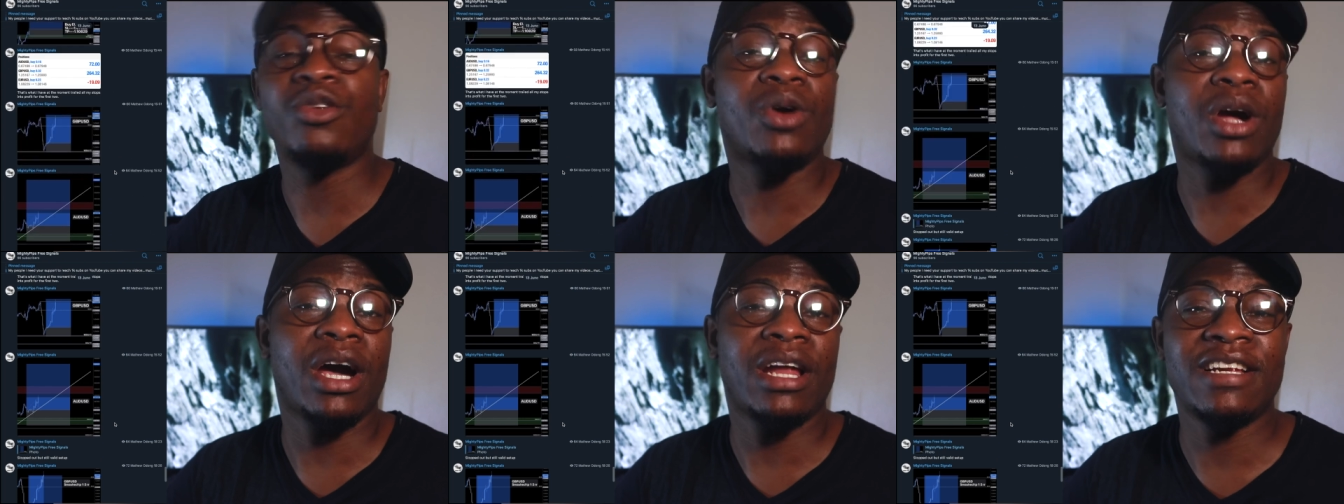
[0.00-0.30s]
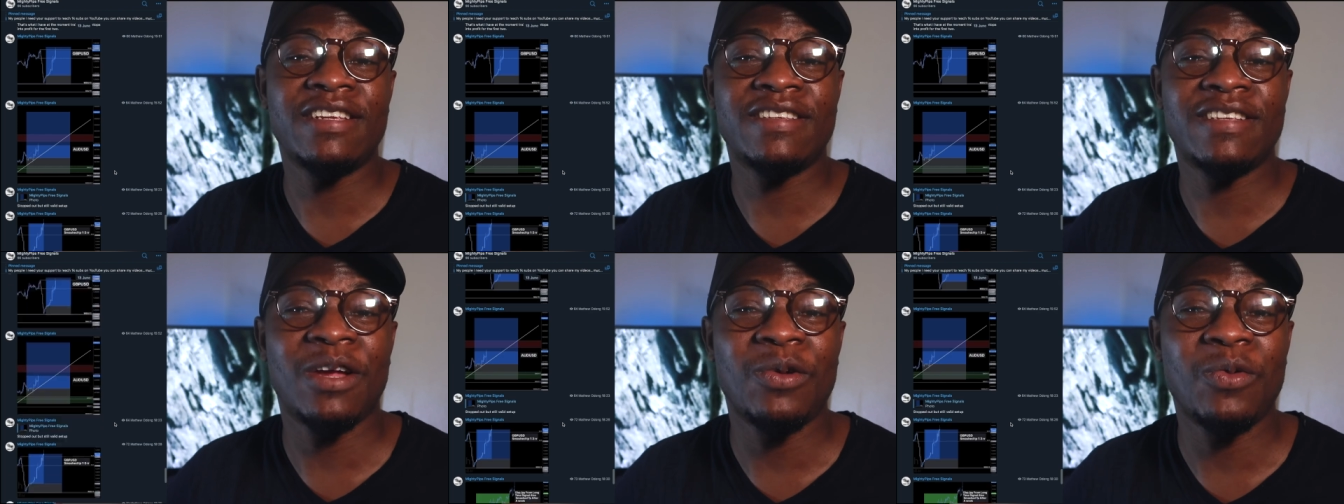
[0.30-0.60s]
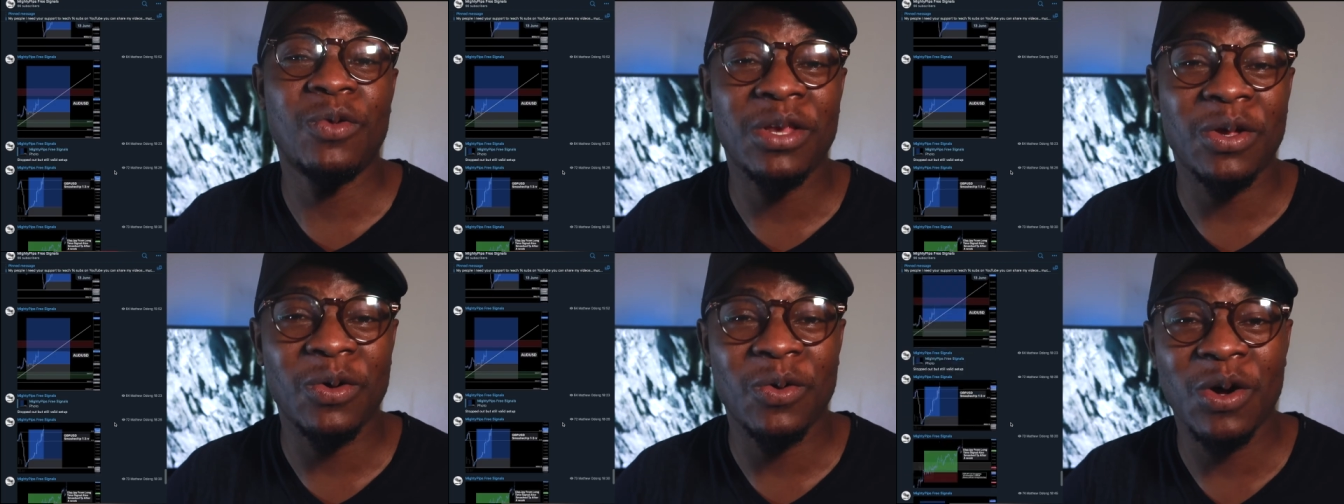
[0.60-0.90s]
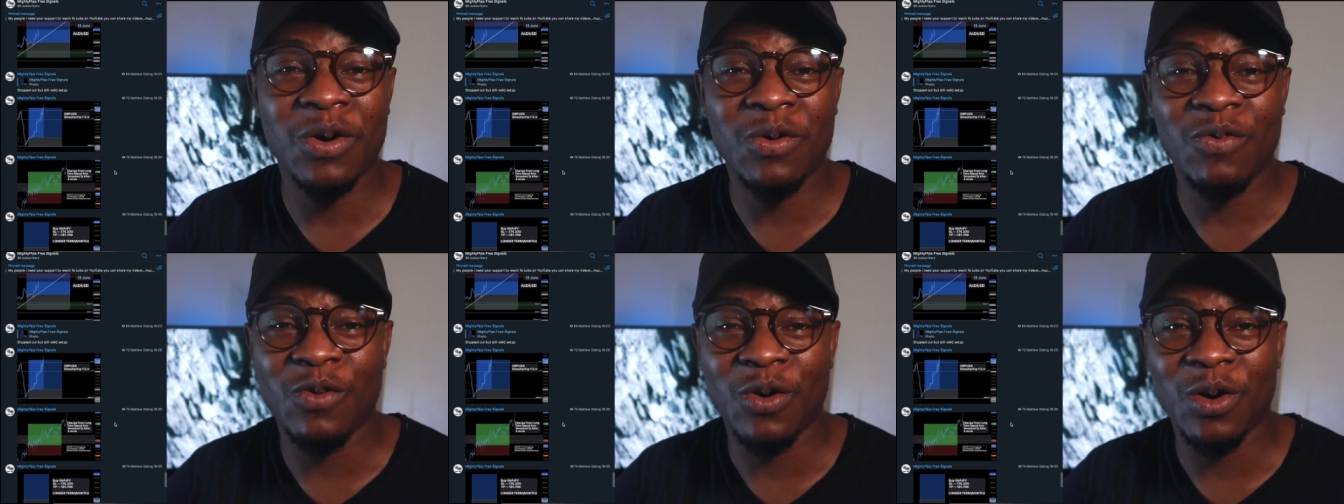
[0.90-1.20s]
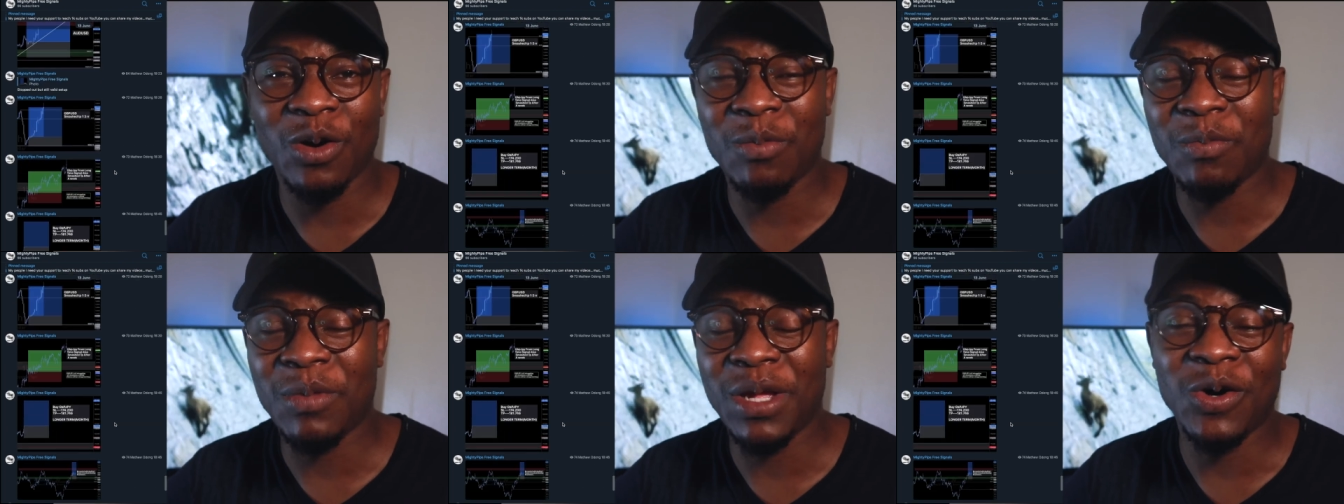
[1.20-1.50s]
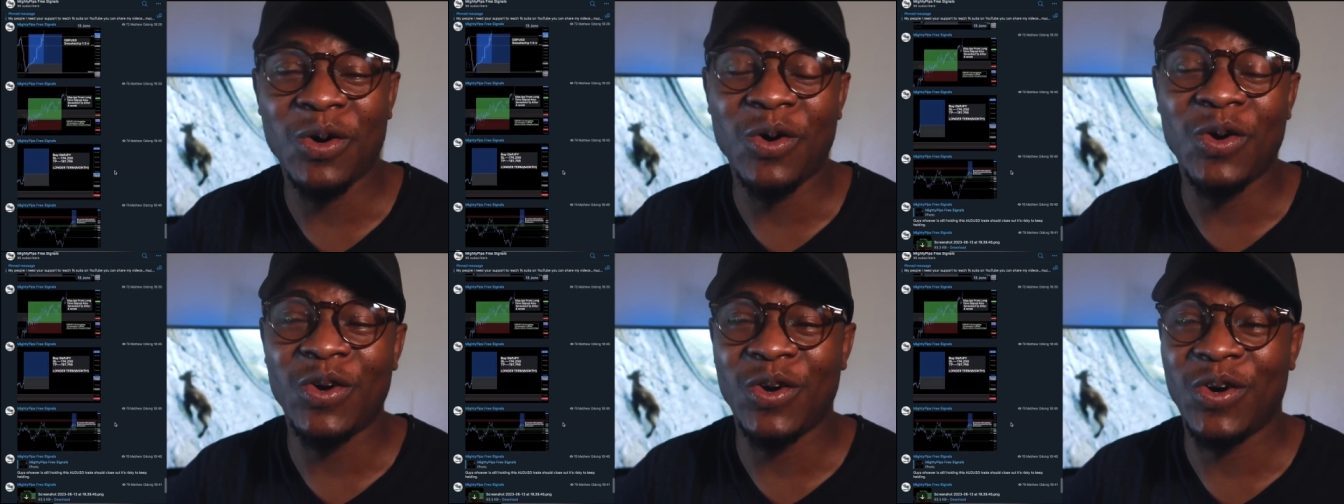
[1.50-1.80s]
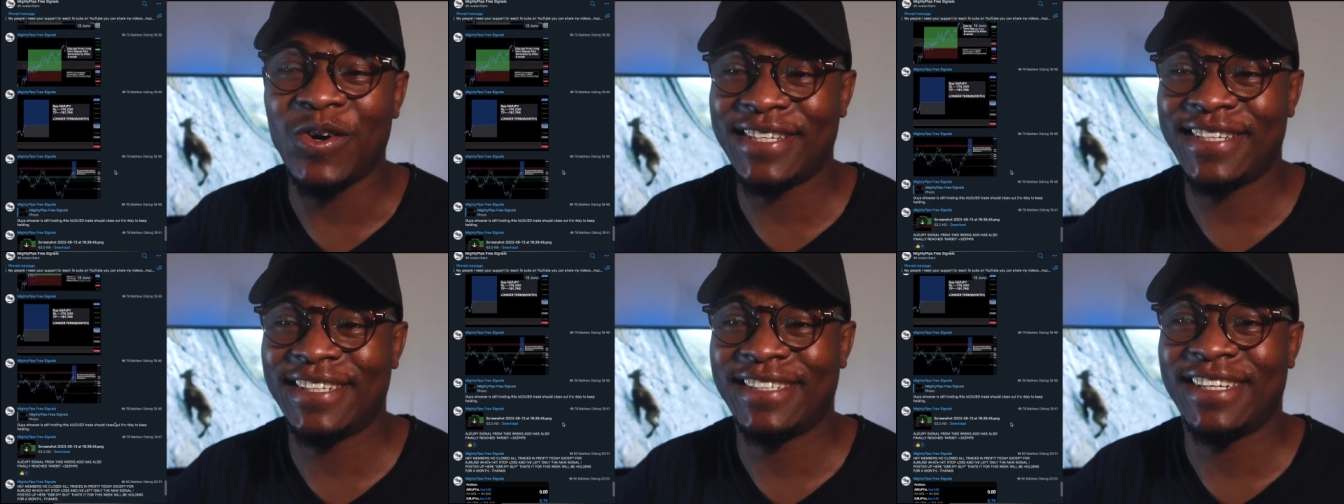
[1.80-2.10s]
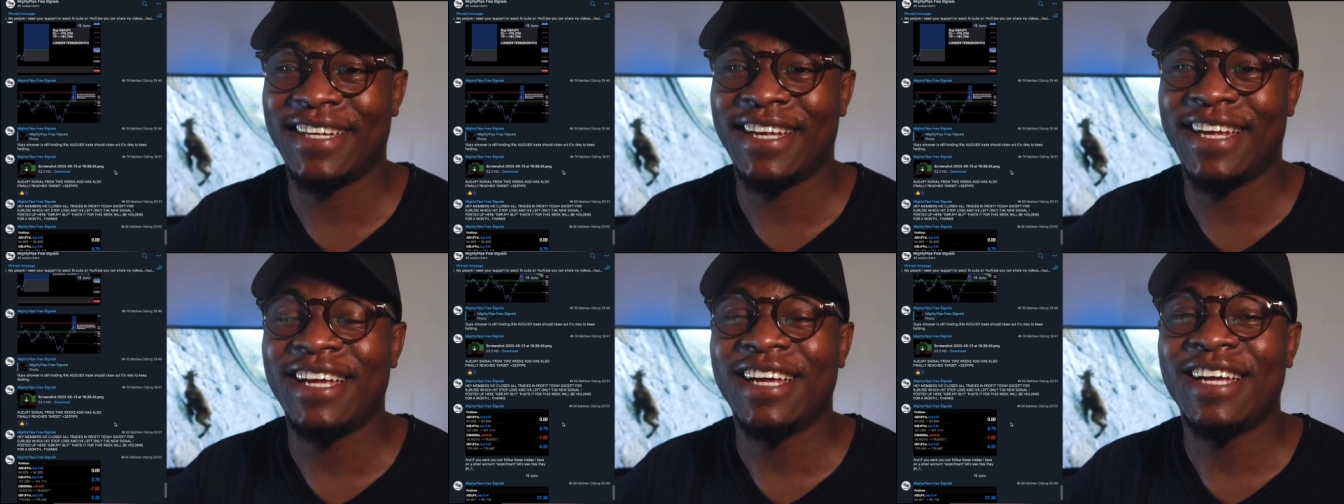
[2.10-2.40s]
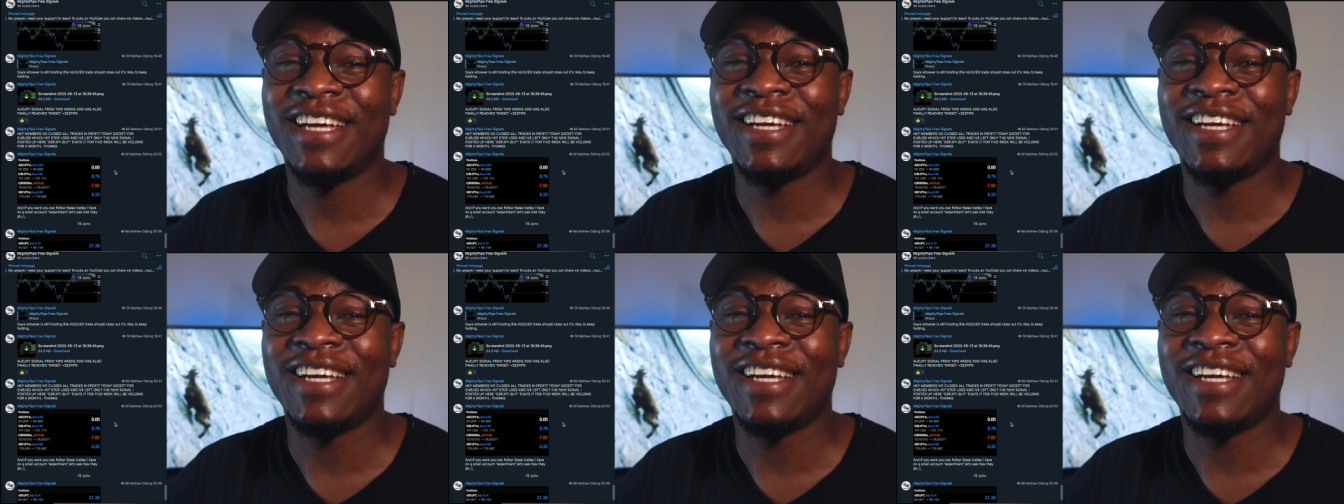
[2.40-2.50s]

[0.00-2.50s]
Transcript: Then you can decide whether you want to follow me or not.